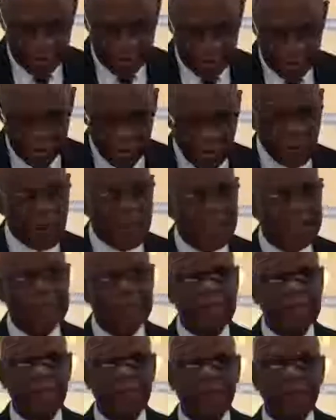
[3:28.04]
But you know
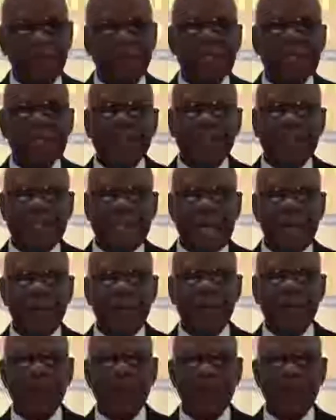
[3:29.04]
what?
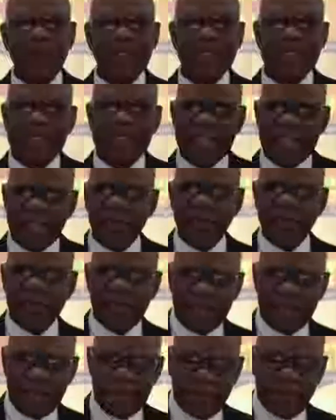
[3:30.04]
Today we're going to continue
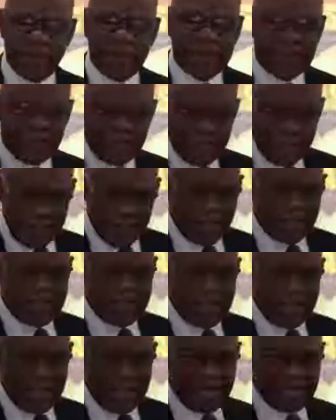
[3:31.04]
on a theme we
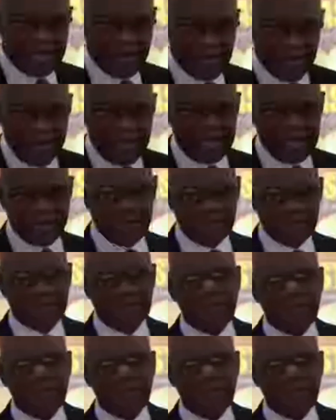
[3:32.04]
started last week.